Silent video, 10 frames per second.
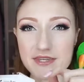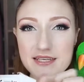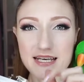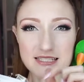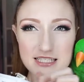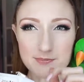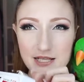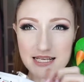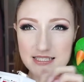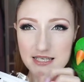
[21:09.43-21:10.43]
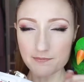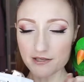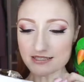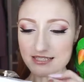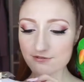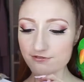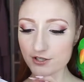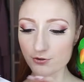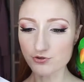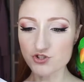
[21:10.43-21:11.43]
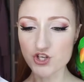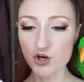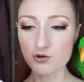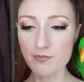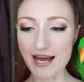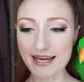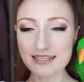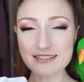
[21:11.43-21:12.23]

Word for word: Yes, it's plastic, but it doesn't feel too bad.